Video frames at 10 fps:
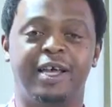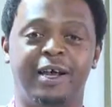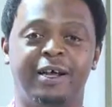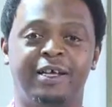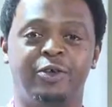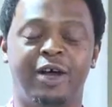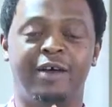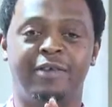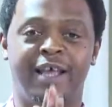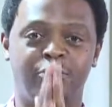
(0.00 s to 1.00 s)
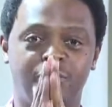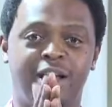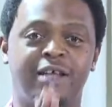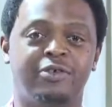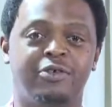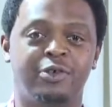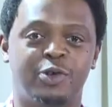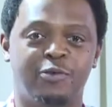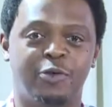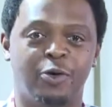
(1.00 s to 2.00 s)
there are two categories
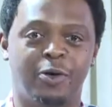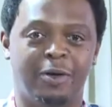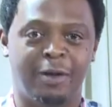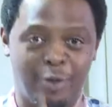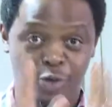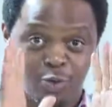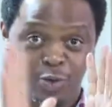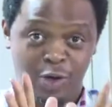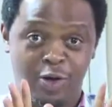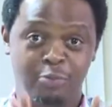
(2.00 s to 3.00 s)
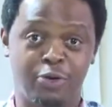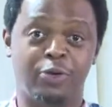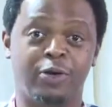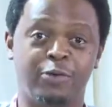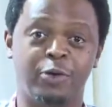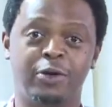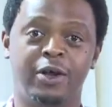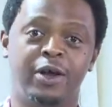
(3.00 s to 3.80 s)
of you. I want to welcome both of you.